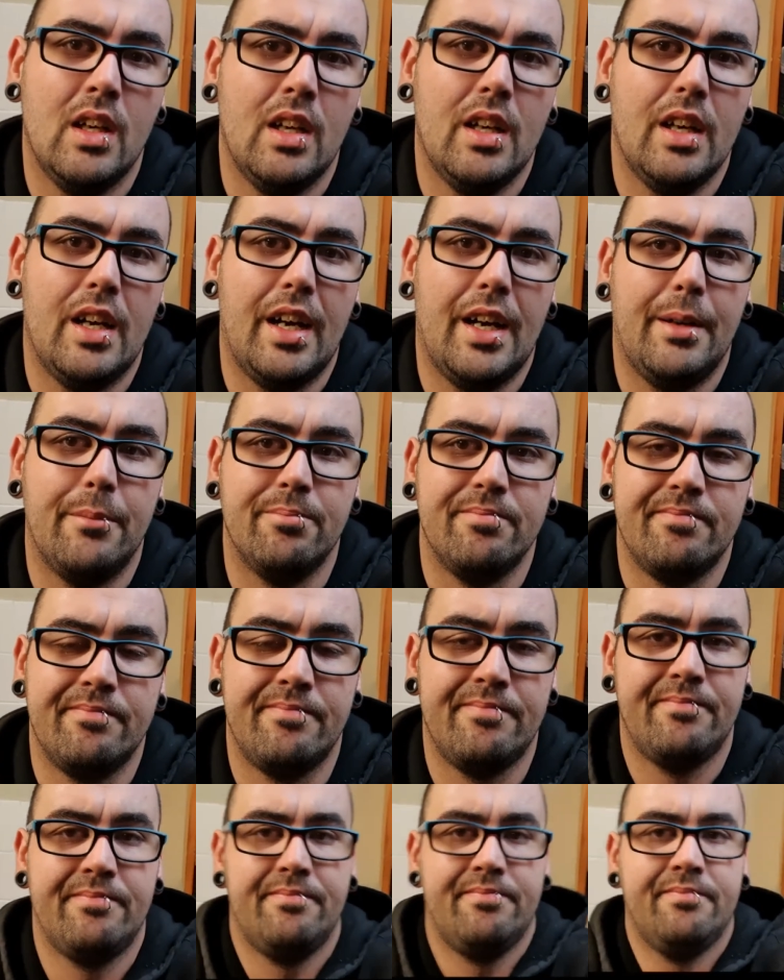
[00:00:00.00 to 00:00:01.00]
Um,
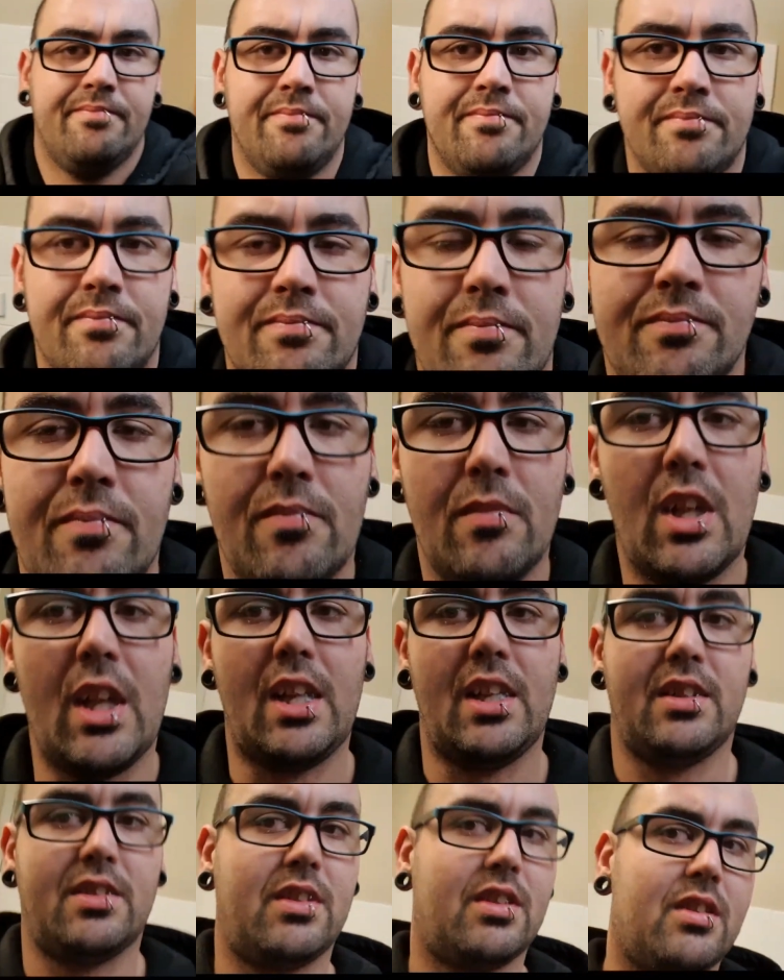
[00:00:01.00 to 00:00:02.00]

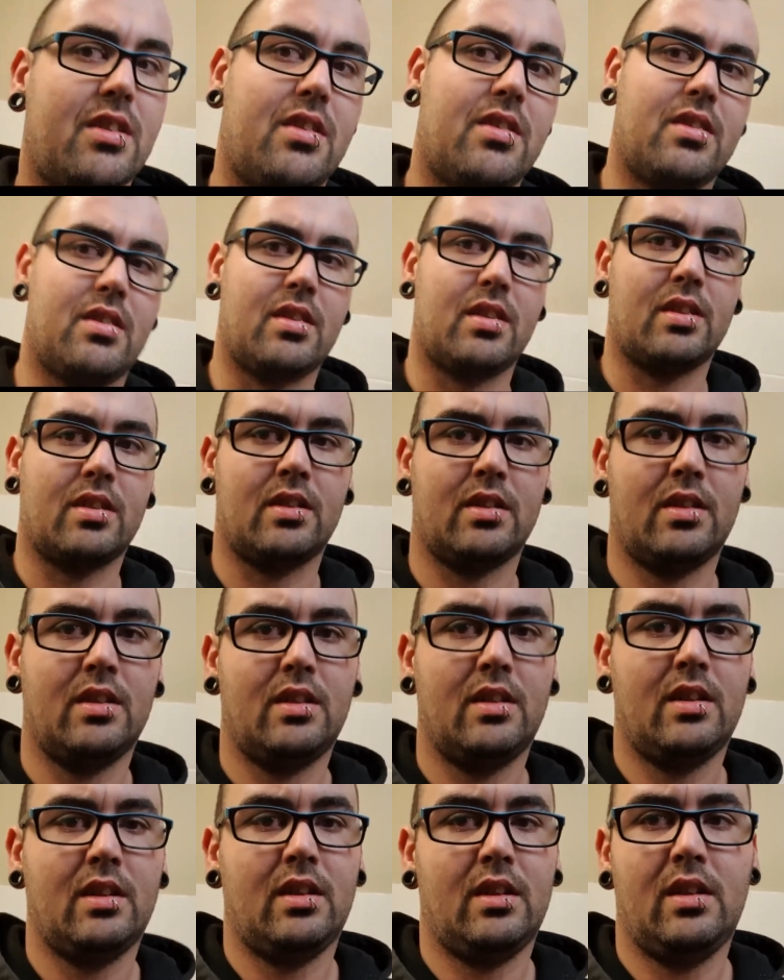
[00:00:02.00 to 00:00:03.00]
it's,
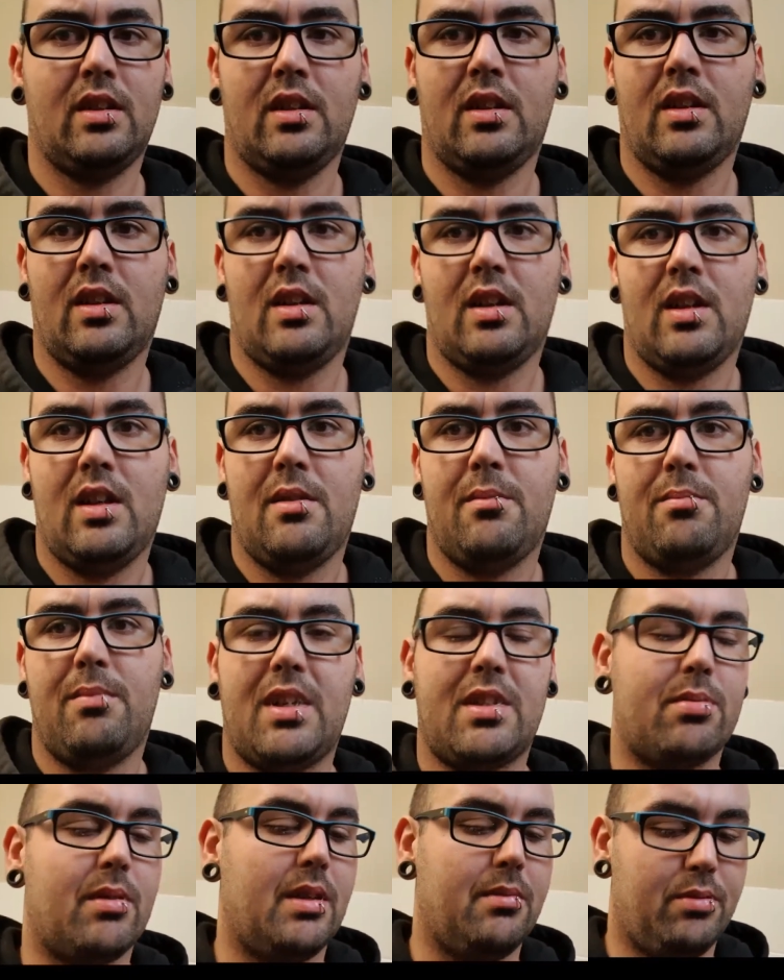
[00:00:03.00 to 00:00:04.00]

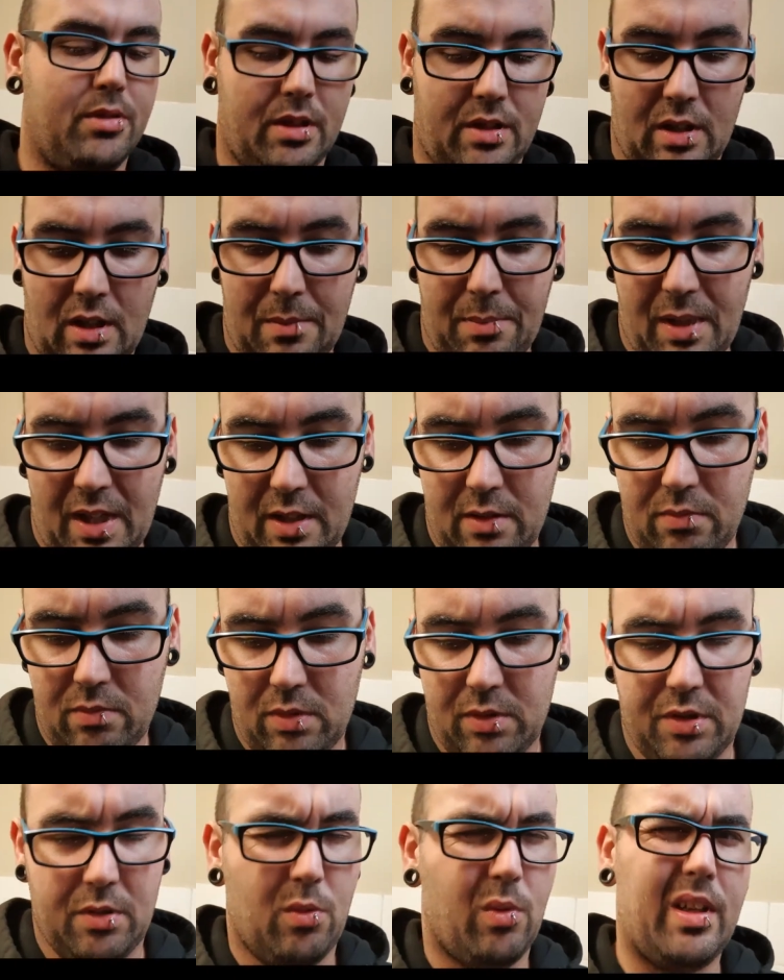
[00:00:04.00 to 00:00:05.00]
best way to put it, I paid,
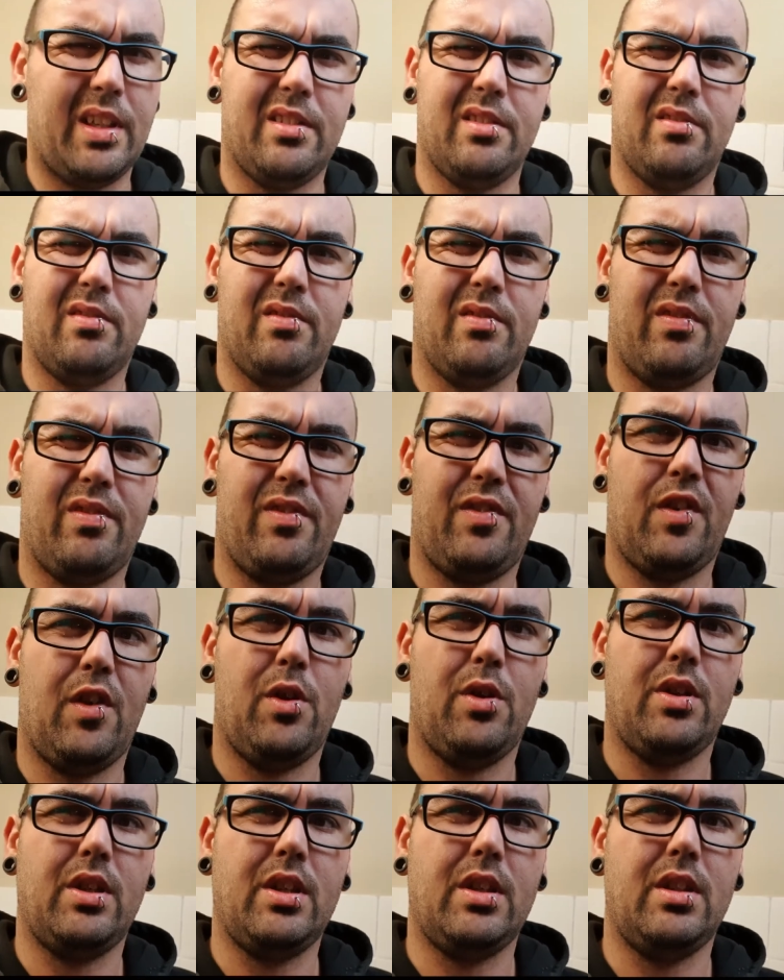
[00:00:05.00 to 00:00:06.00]
was it
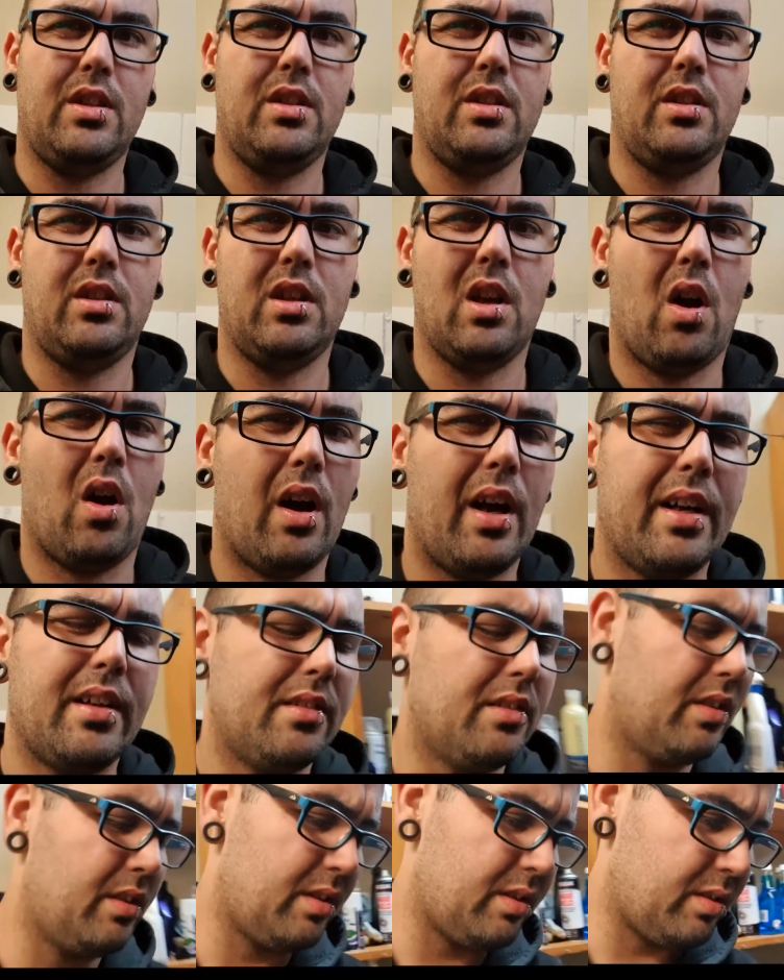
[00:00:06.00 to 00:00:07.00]
139
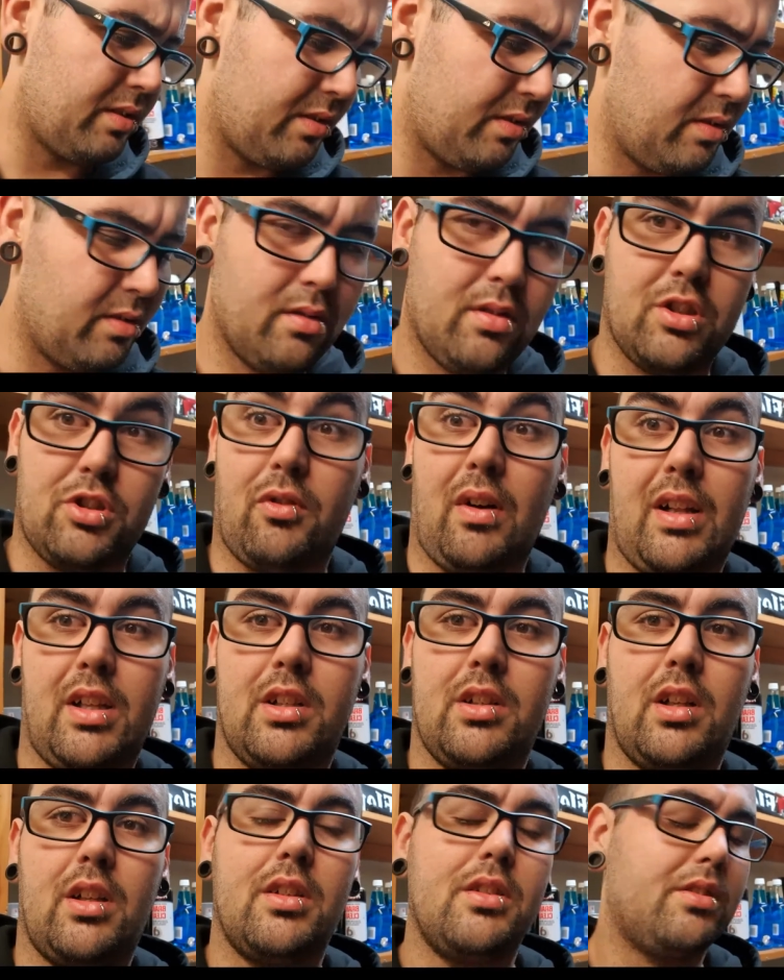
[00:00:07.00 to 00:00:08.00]
Australian
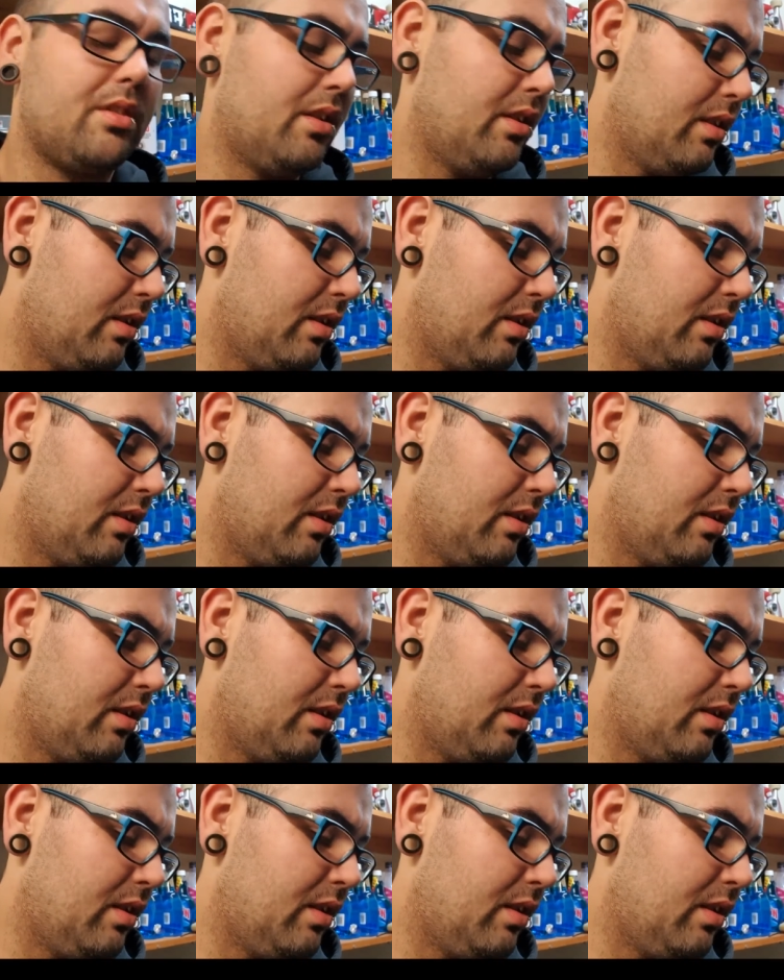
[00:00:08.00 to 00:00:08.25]
dollars?